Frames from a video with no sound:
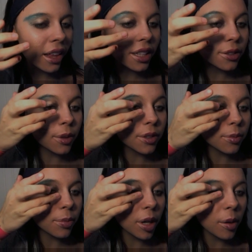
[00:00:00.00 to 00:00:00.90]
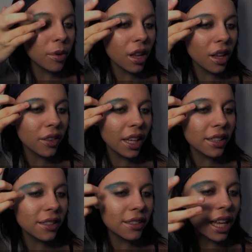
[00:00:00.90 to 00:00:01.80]
as well as the purple on the
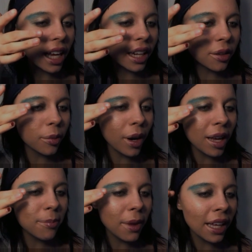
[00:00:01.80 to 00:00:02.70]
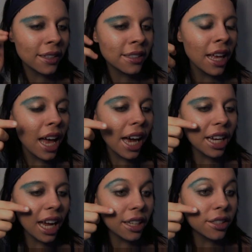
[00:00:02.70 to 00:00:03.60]
inside, the white base, and
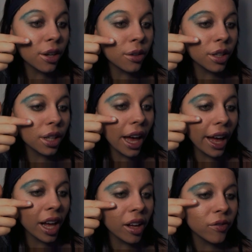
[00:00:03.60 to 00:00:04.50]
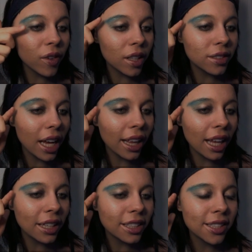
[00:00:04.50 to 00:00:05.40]
I don't have false
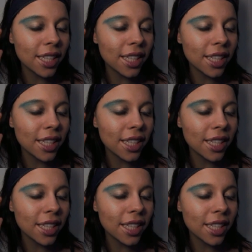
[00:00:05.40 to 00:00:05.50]
eyelashes.